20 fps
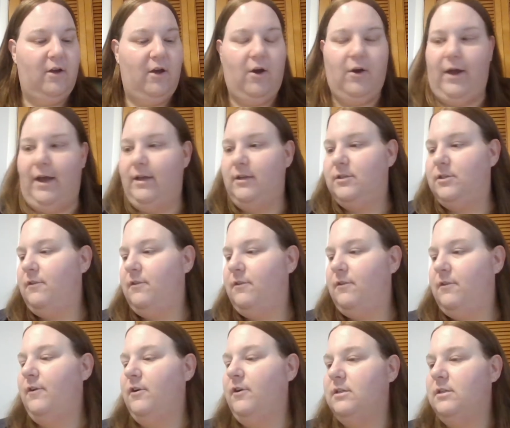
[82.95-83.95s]
Okay, so the
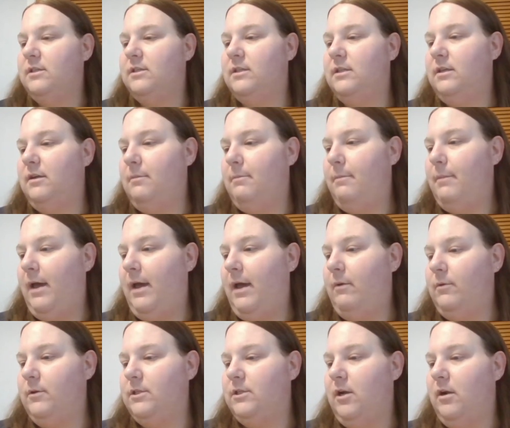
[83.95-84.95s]
first
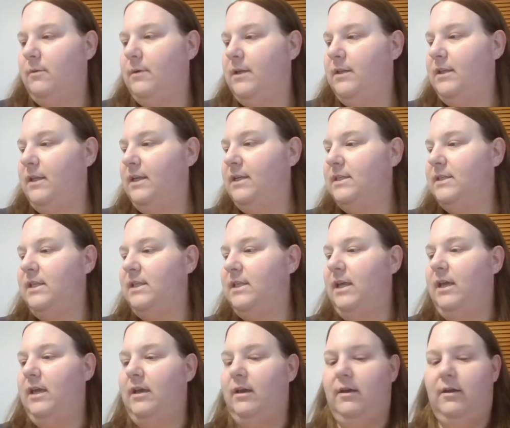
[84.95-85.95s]
mat we'll start with is the